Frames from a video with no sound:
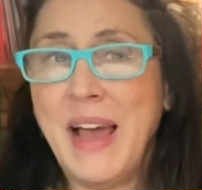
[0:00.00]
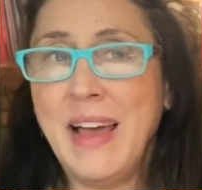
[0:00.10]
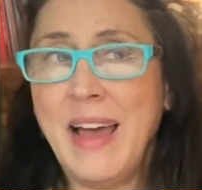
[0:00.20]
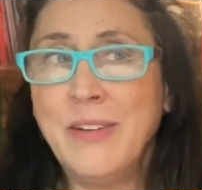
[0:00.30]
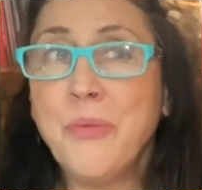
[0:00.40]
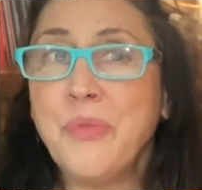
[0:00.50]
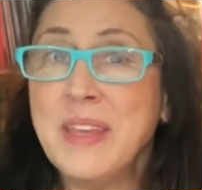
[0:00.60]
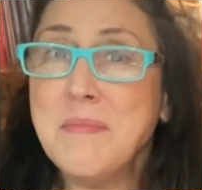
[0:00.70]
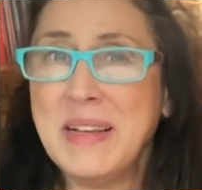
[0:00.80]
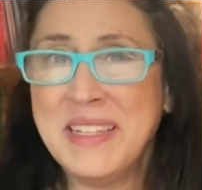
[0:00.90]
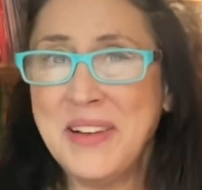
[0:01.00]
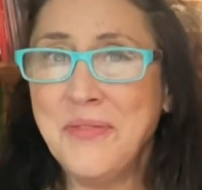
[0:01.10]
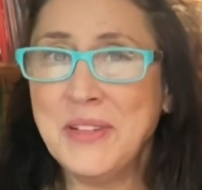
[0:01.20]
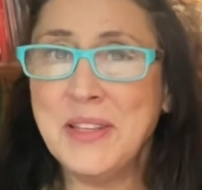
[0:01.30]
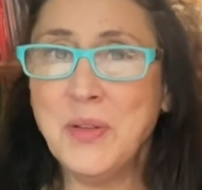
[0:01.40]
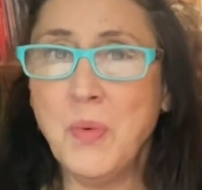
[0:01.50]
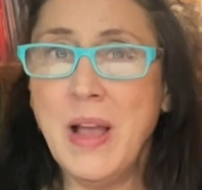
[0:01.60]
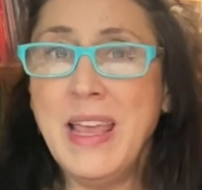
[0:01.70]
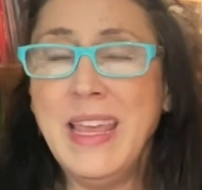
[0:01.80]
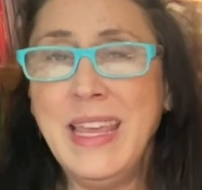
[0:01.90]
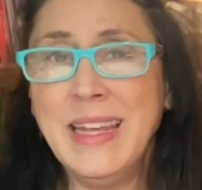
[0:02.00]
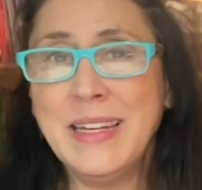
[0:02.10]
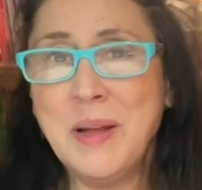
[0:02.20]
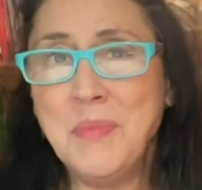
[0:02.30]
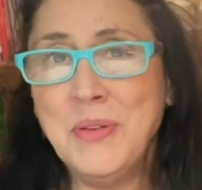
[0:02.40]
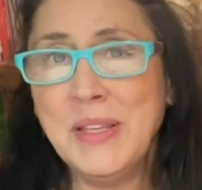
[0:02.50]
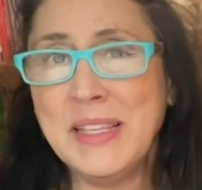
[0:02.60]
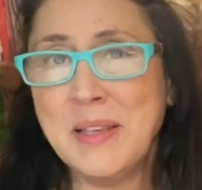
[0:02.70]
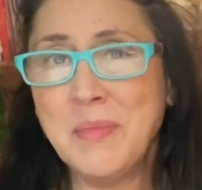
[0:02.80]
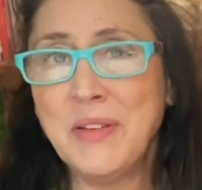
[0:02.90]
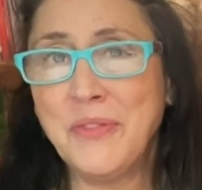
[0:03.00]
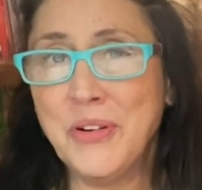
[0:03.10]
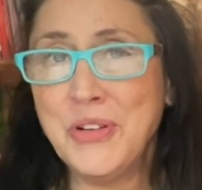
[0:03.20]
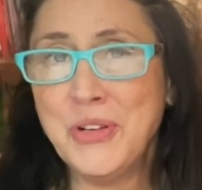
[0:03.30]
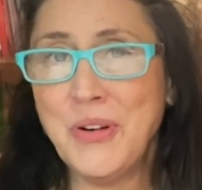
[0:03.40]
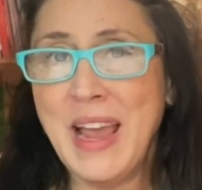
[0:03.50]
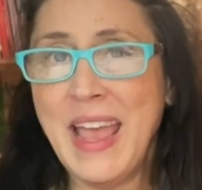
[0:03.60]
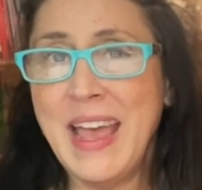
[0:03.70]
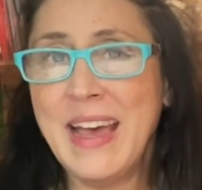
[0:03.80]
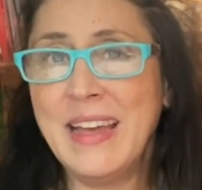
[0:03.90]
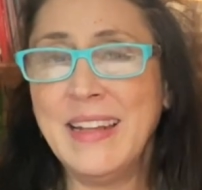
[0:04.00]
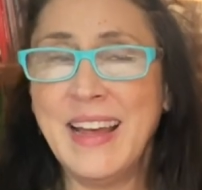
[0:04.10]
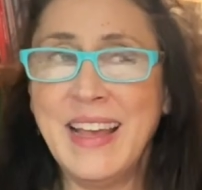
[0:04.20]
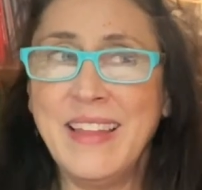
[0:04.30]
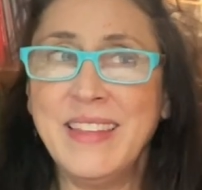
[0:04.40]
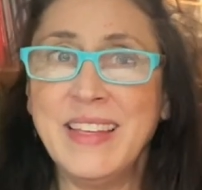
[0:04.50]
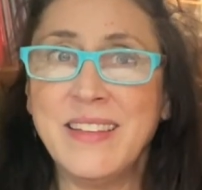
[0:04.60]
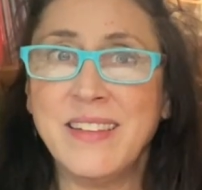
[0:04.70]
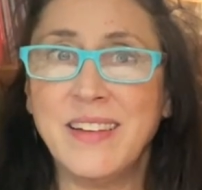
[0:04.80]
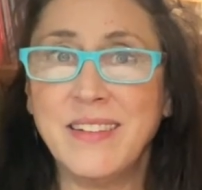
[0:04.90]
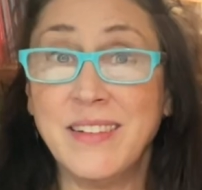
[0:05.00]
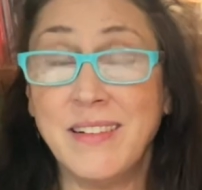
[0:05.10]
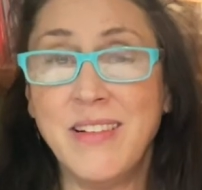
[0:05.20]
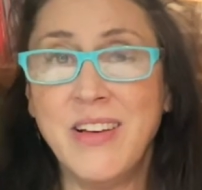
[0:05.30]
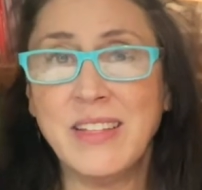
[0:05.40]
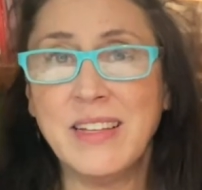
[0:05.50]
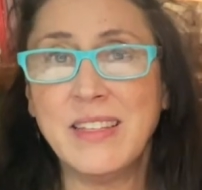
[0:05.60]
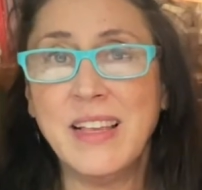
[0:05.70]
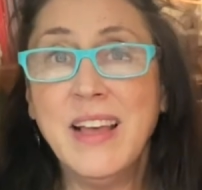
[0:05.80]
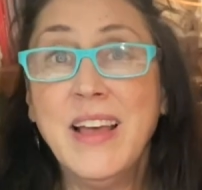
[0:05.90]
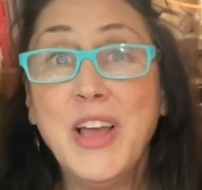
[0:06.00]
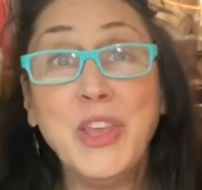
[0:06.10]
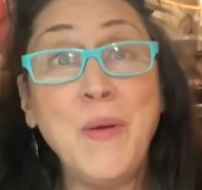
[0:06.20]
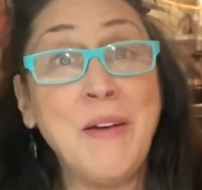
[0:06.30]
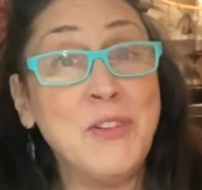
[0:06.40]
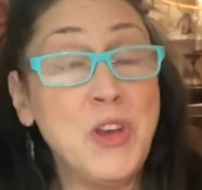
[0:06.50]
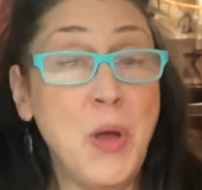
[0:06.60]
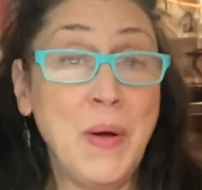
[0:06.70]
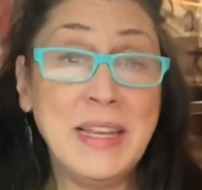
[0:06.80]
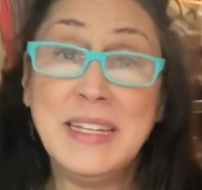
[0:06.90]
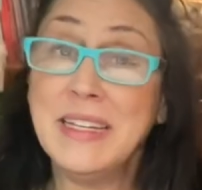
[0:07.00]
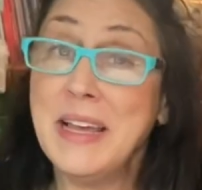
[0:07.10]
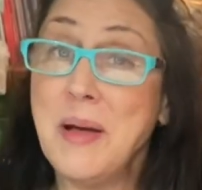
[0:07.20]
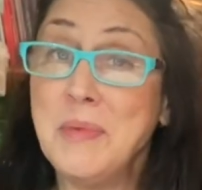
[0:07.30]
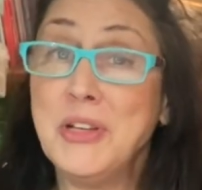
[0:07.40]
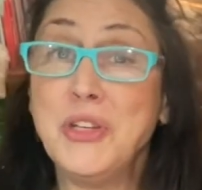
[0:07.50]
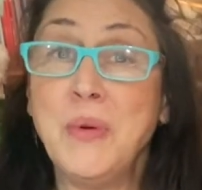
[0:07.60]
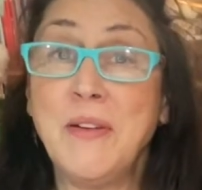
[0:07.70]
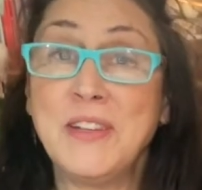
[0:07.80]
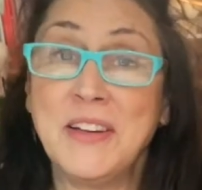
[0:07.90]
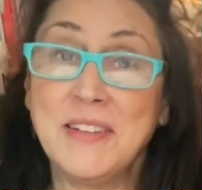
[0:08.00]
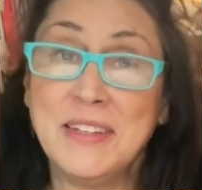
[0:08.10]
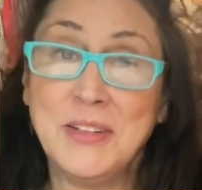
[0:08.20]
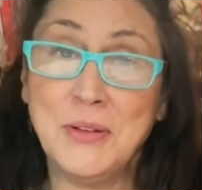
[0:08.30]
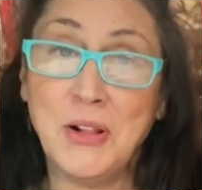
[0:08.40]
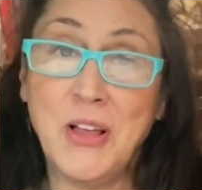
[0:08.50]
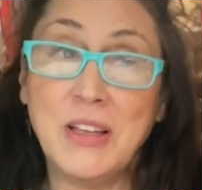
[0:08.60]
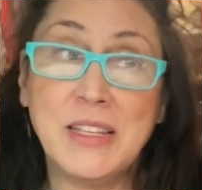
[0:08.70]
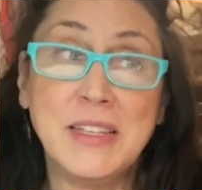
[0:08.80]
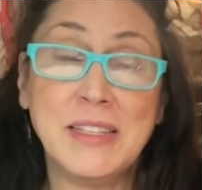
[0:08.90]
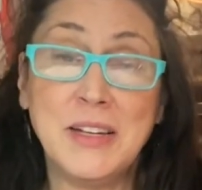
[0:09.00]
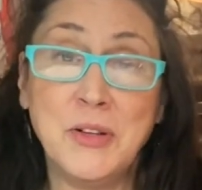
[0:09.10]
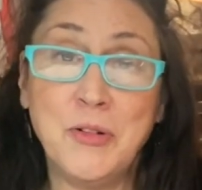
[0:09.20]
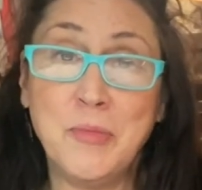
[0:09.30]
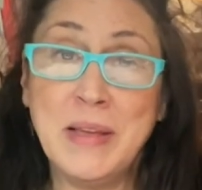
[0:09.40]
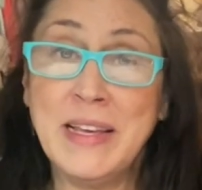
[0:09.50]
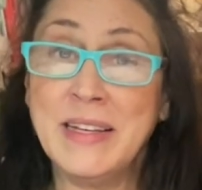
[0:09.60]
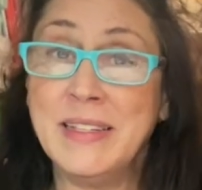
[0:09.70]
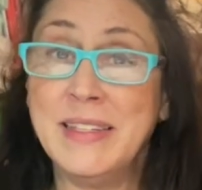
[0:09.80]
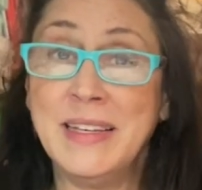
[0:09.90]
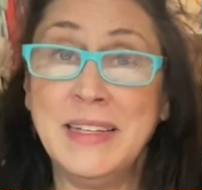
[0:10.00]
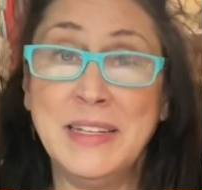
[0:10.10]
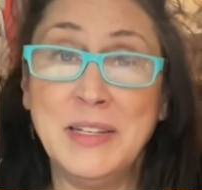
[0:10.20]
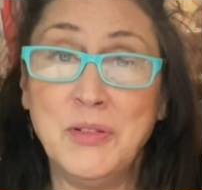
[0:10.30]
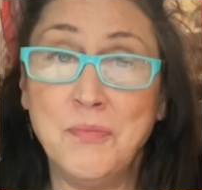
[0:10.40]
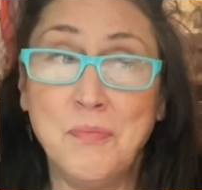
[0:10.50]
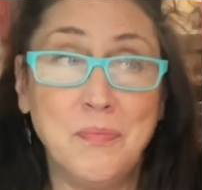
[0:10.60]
I don't think my stuff was in the way. He ended up using some of the furniture I had, and I had things tucked in closets. You have no idea how much you have tucked into closets and under beds and in